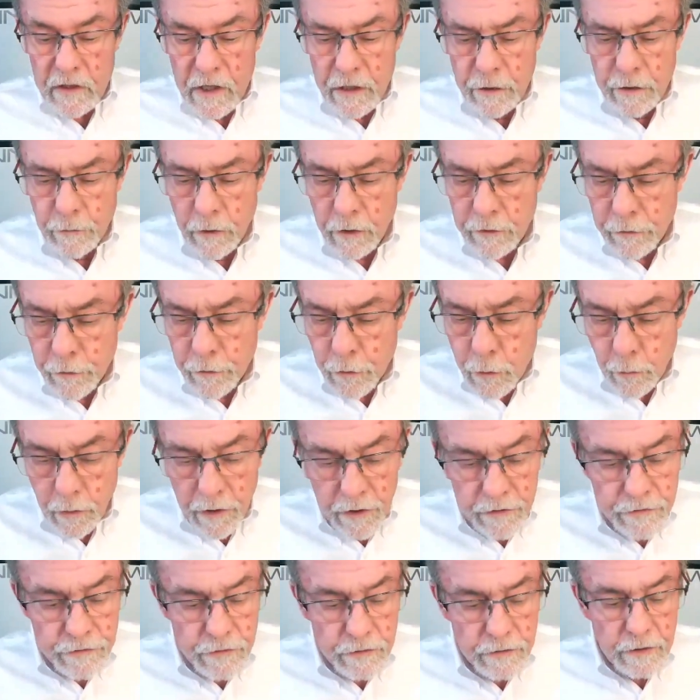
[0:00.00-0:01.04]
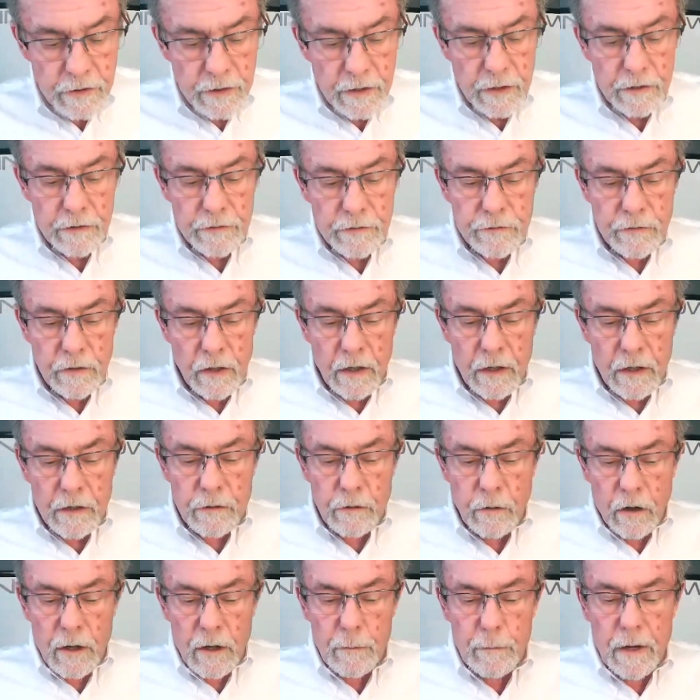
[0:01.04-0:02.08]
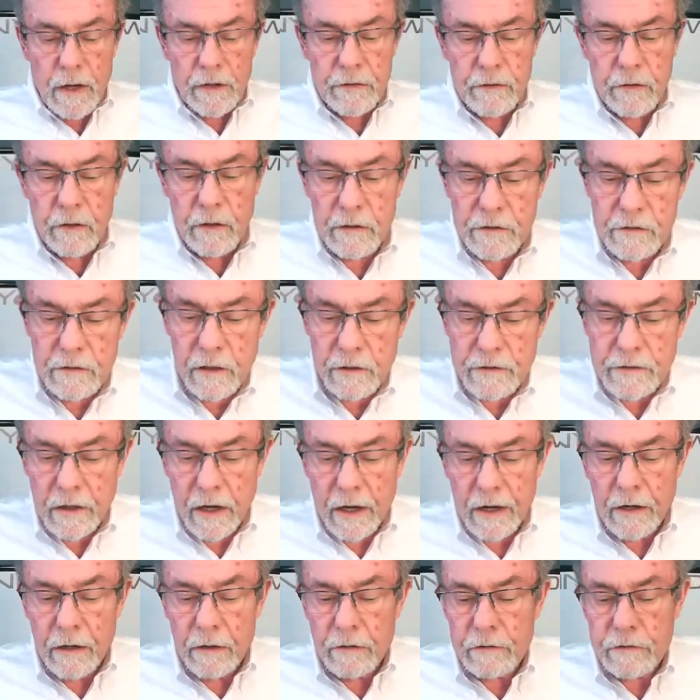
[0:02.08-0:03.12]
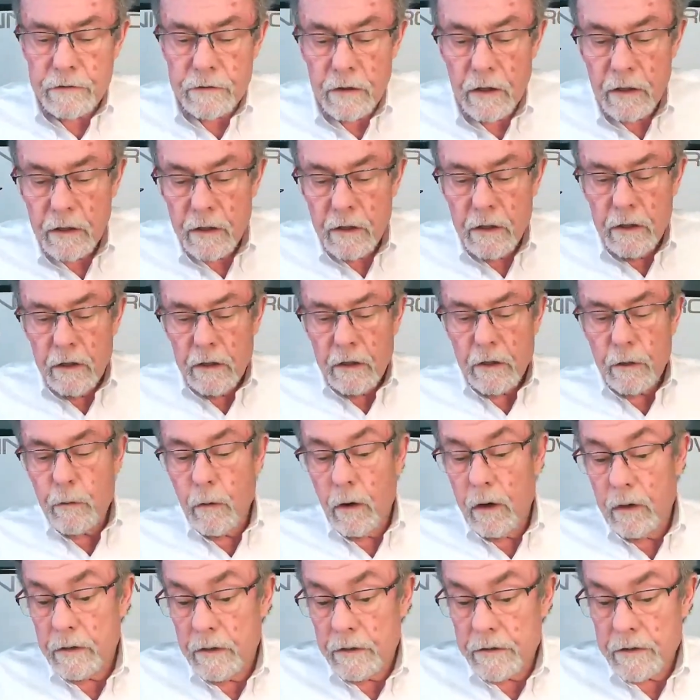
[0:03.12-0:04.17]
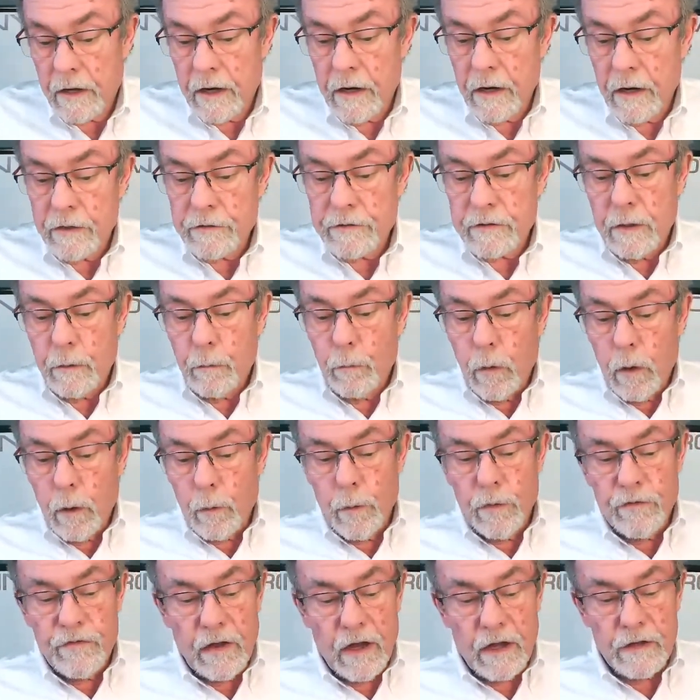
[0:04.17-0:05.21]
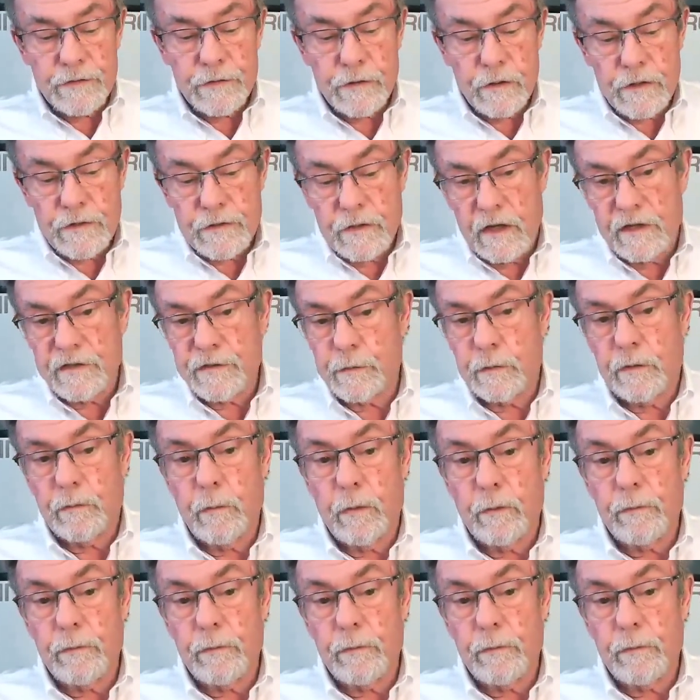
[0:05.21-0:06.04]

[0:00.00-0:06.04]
and our other question is uh, talk about the the tires, the quality of tires, and what we've had success with.